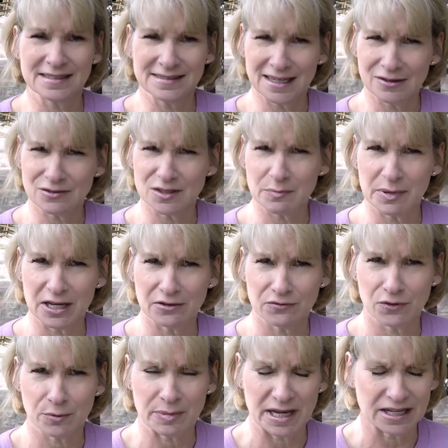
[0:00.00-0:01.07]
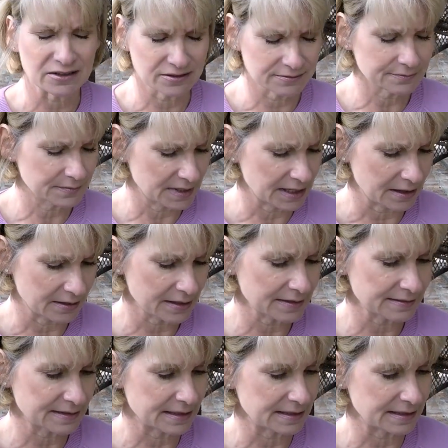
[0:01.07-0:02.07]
I say it was a paid for pattern? Yeah, because it